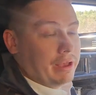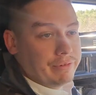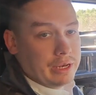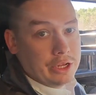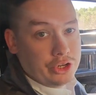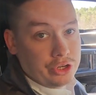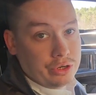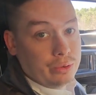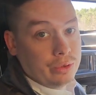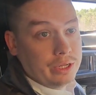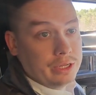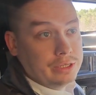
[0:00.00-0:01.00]
have an
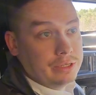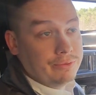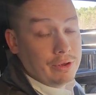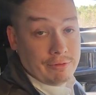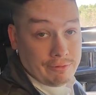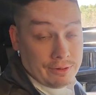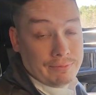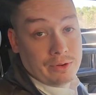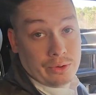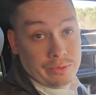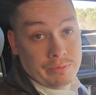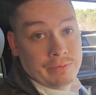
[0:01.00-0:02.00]
issue is if you have a flip
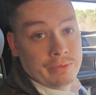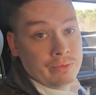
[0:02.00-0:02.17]
phone